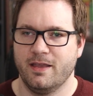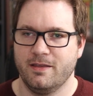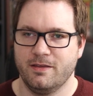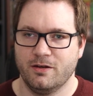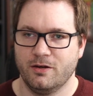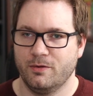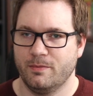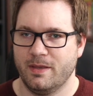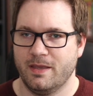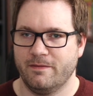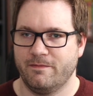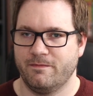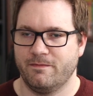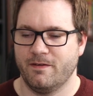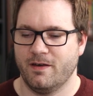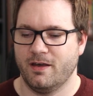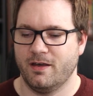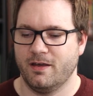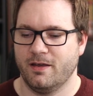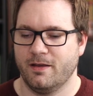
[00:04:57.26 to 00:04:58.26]
you know, if
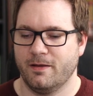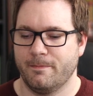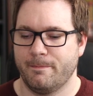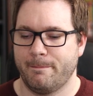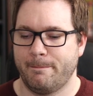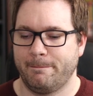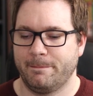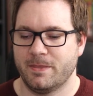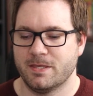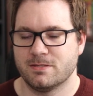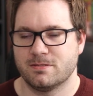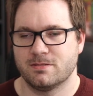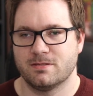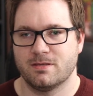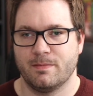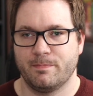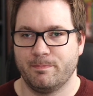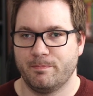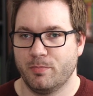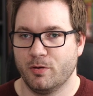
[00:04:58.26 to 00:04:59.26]
this
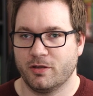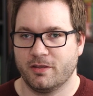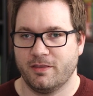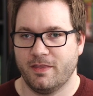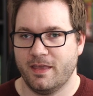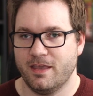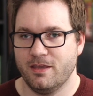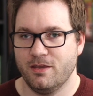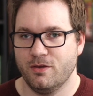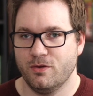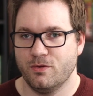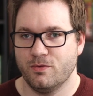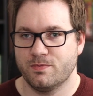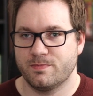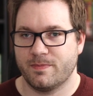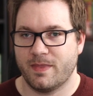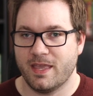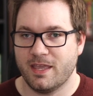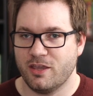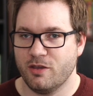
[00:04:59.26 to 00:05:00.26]
is a book that you
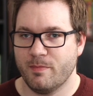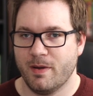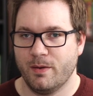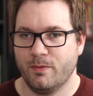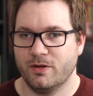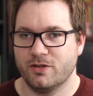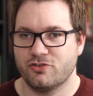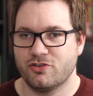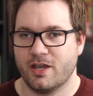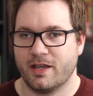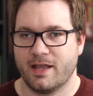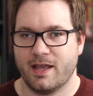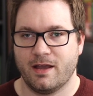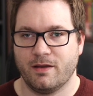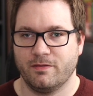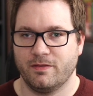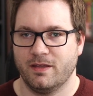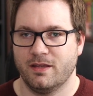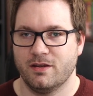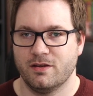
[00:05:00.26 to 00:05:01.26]
think you might want to check
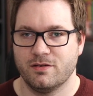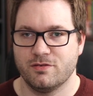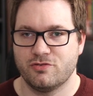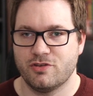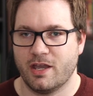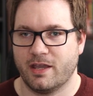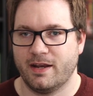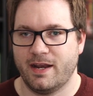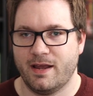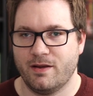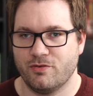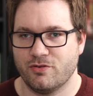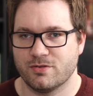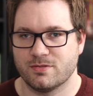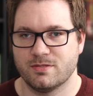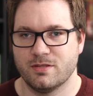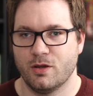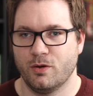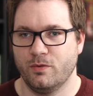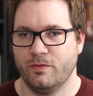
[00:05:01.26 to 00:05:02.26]
out, then check it out.
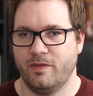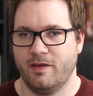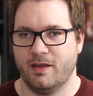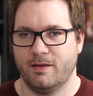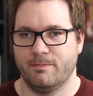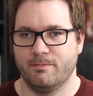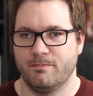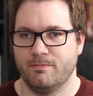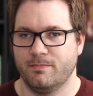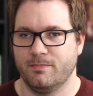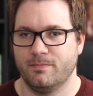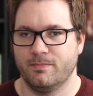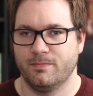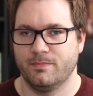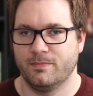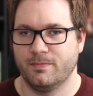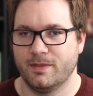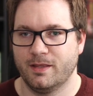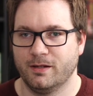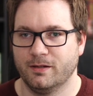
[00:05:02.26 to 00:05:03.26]
Just know that
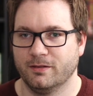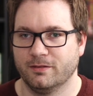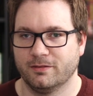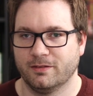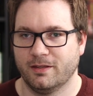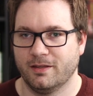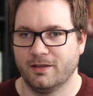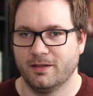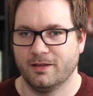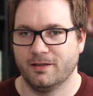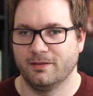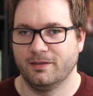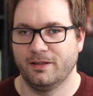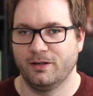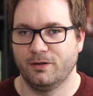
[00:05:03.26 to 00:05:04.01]
there's a